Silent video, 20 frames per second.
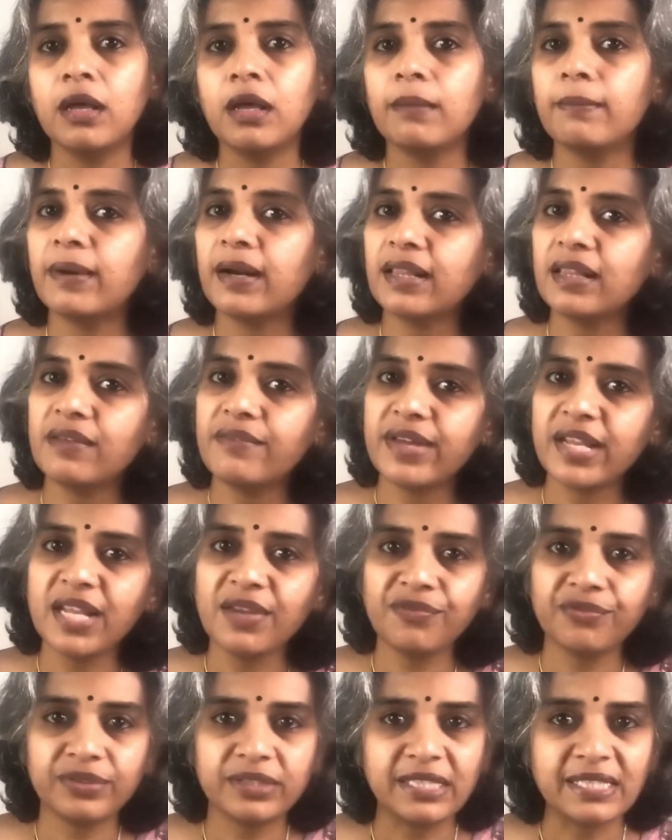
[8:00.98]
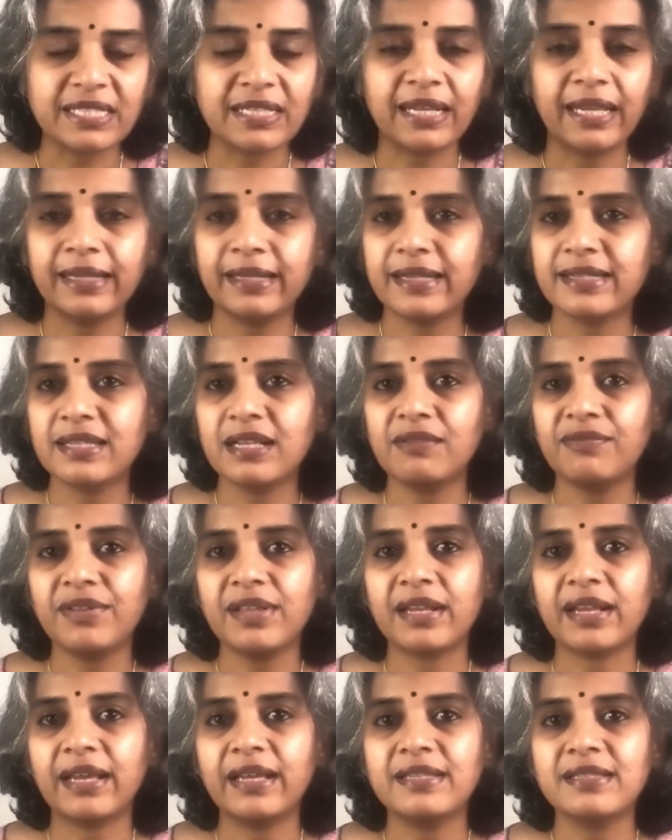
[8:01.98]
but in the very first line itself
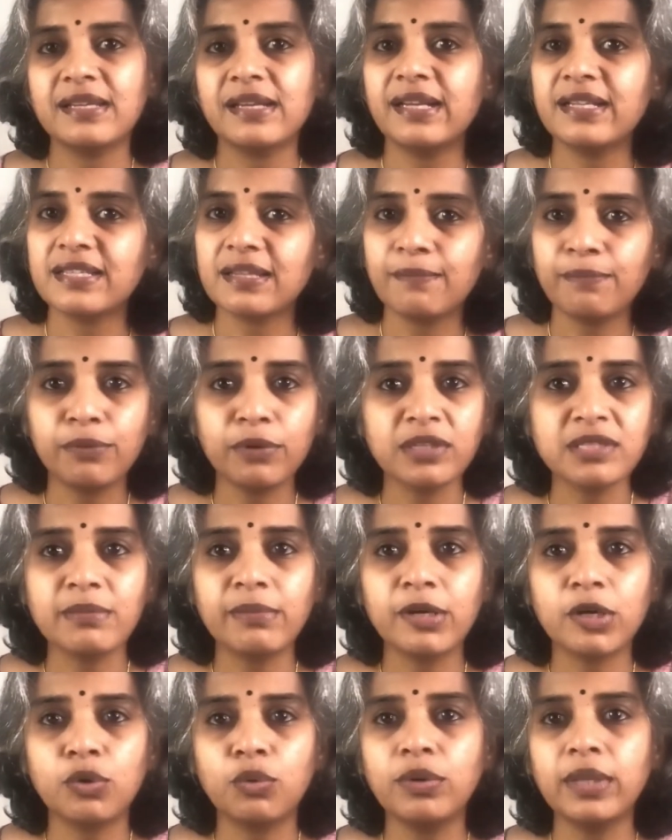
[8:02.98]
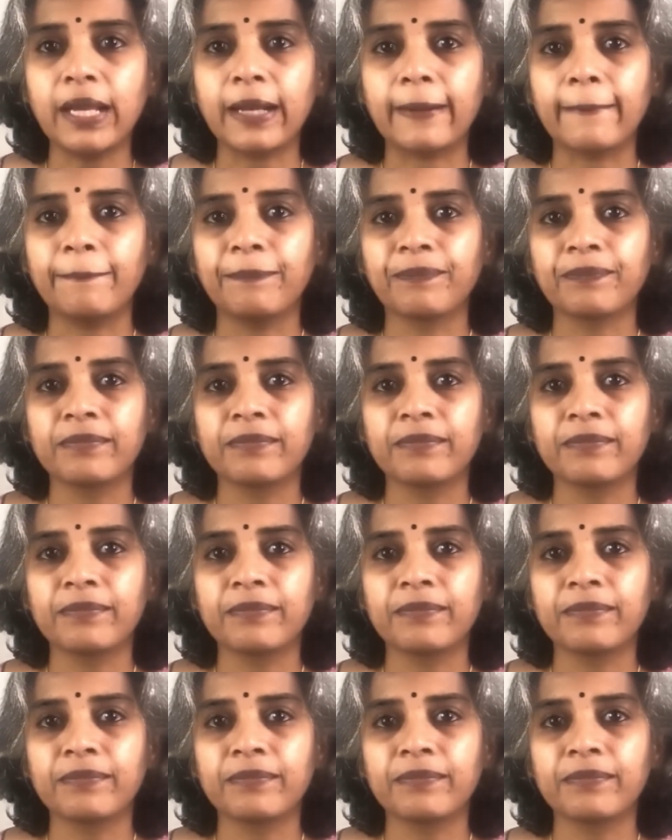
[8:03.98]
he writes, it is impossible to do that.